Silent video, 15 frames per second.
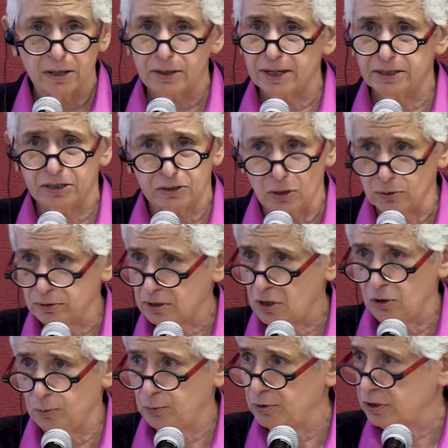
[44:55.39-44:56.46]
They don't
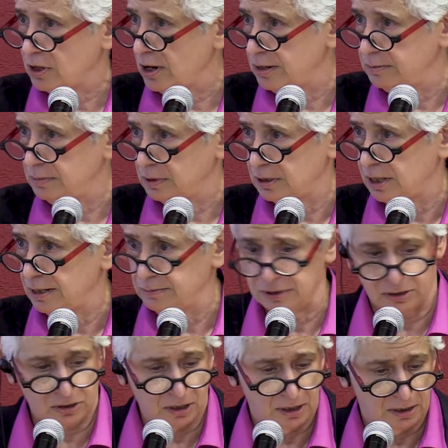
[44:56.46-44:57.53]
cope with
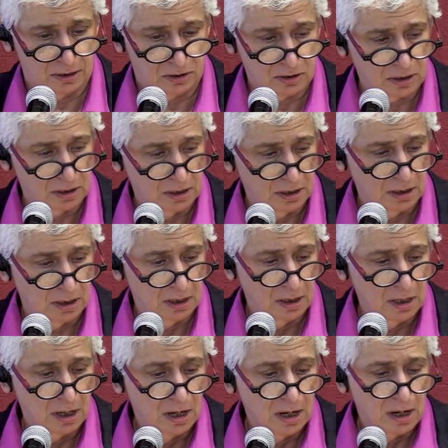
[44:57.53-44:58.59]
climate change.
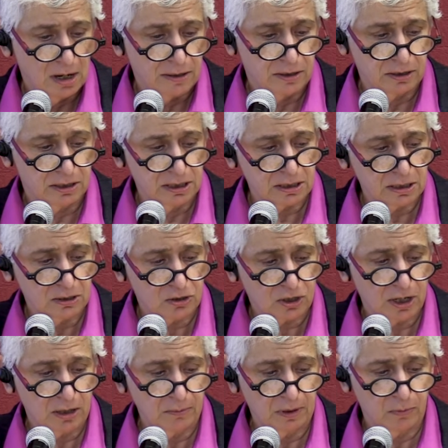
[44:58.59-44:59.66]
The
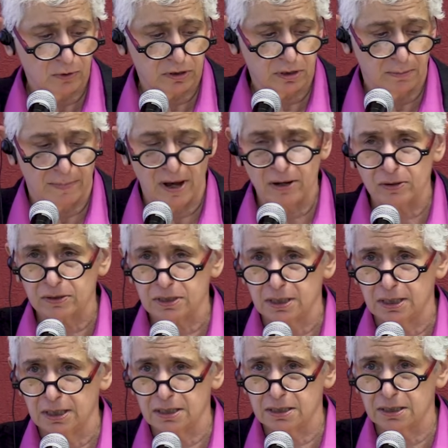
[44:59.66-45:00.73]
disenchantment with
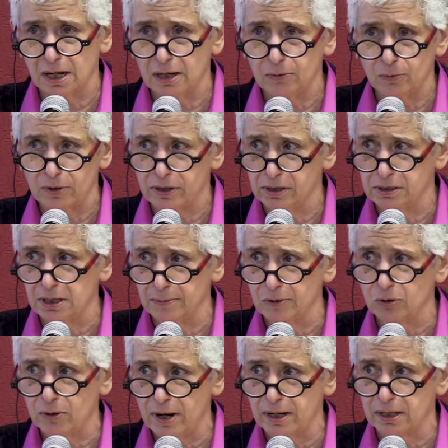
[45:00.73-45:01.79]
democracy is not with the
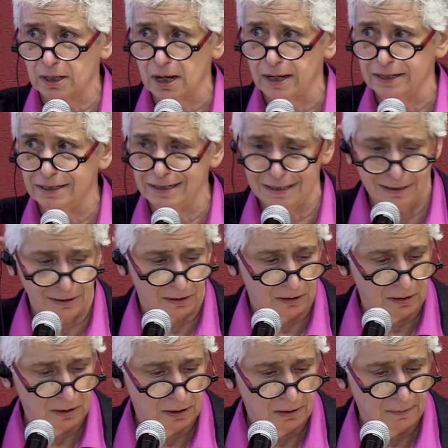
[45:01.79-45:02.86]
democratic ideal,